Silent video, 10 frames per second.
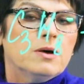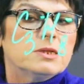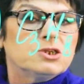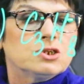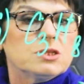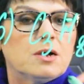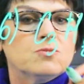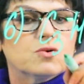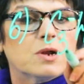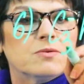We
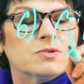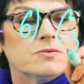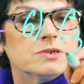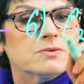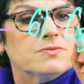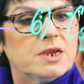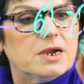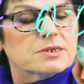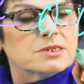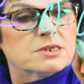start to equalize.
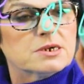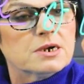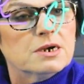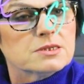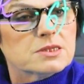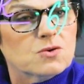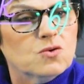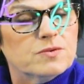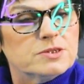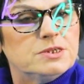In this type
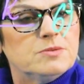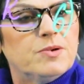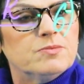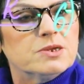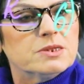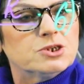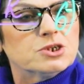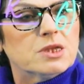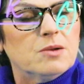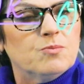of reaction, we
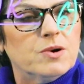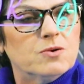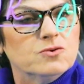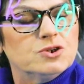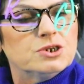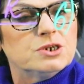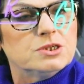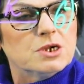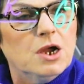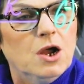start with carbon,